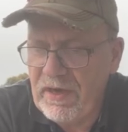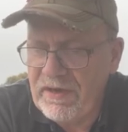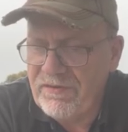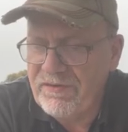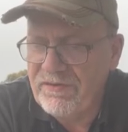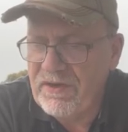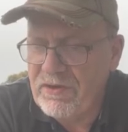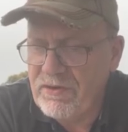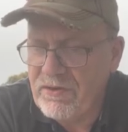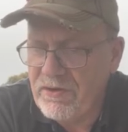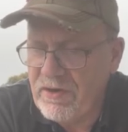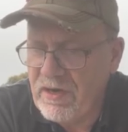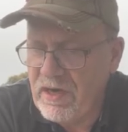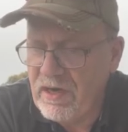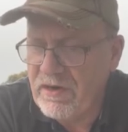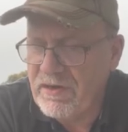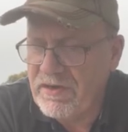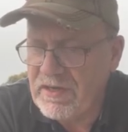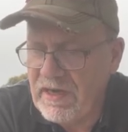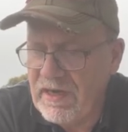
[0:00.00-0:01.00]
lust in your
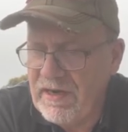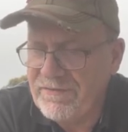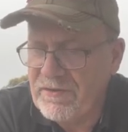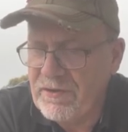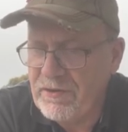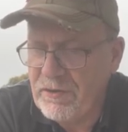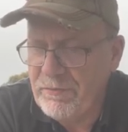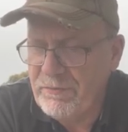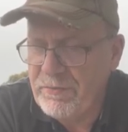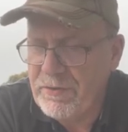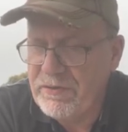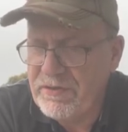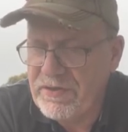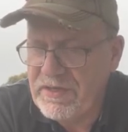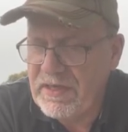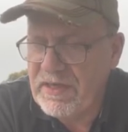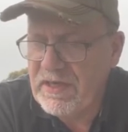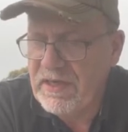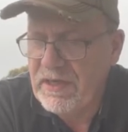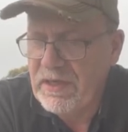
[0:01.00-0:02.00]
heart after her
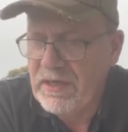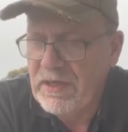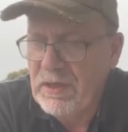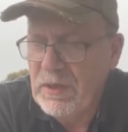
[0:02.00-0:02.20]
beauty,